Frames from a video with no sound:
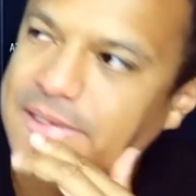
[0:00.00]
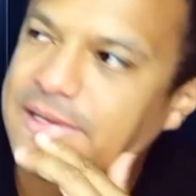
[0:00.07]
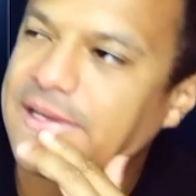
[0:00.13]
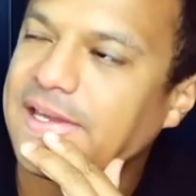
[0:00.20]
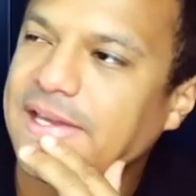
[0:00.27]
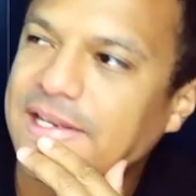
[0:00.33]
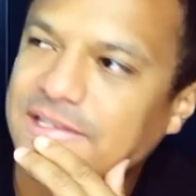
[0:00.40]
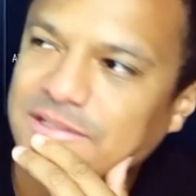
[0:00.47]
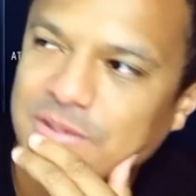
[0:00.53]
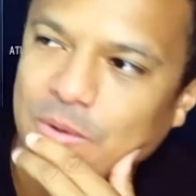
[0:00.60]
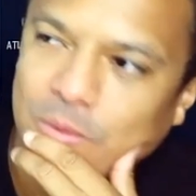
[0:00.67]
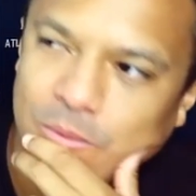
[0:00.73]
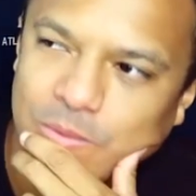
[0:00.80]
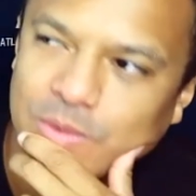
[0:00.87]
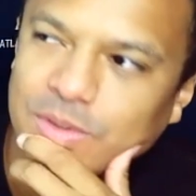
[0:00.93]
it's
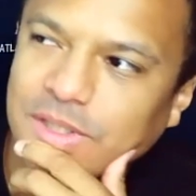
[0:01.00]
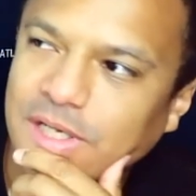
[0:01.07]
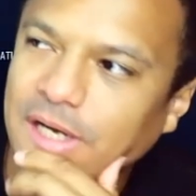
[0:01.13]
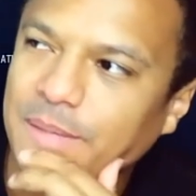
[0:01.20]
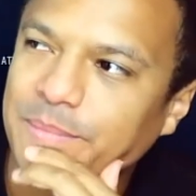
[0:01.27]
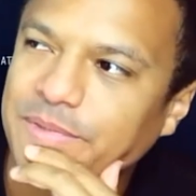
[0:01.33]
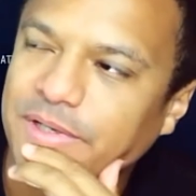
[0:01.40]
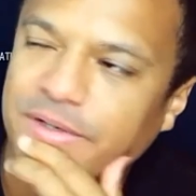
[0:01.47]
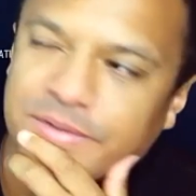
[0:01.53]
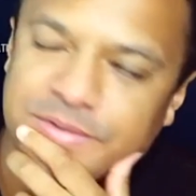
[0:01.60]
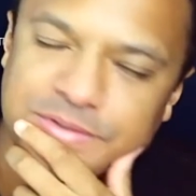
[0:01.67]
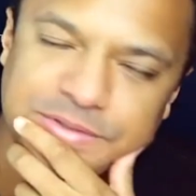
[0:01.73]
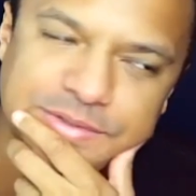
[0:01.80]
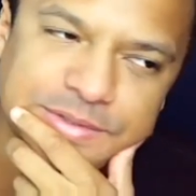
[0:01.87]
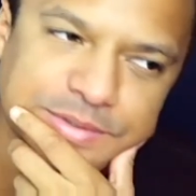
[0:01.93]
all come down
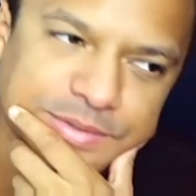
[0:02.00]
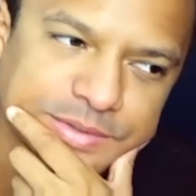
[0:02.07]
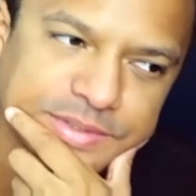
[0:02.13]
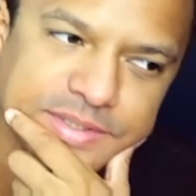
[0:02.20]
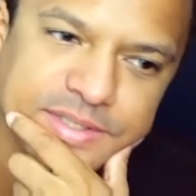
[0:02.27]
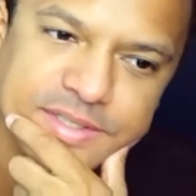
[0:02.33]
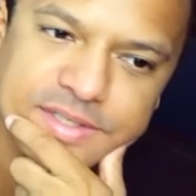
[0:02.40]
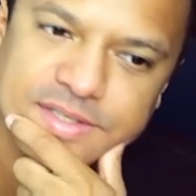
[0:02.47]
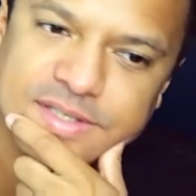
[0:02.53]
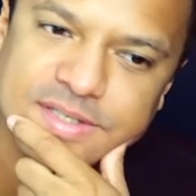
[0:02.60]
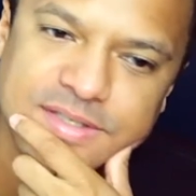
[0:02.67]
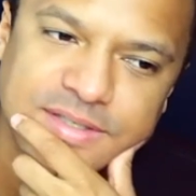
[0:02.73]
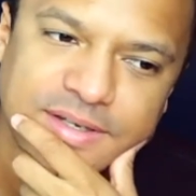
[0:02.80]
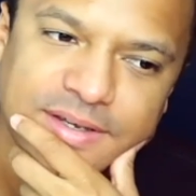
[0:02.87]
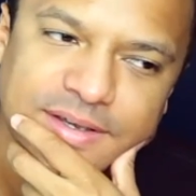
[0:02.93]
to
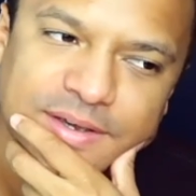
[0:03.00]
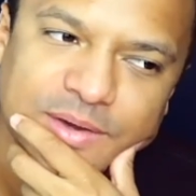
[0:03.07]
this